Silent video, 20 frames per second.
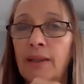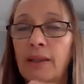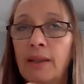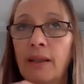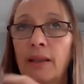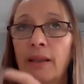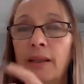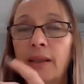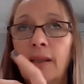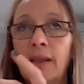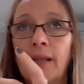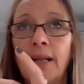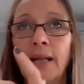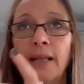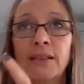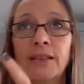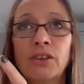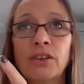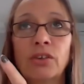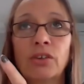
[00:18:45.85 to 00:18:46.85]
So
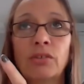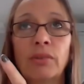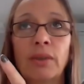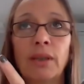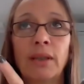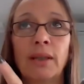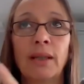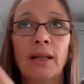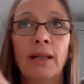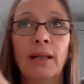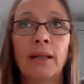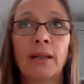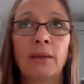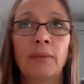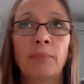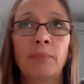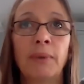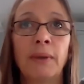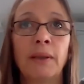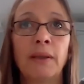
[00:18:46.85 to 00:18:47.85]
the
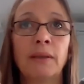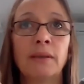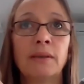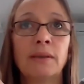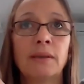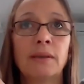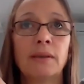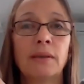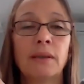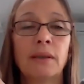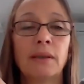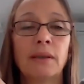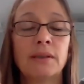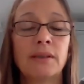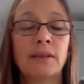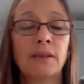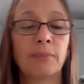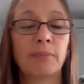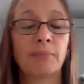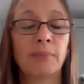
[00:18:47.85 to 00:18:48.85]
category that had
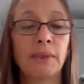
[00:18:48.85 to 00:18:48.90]
been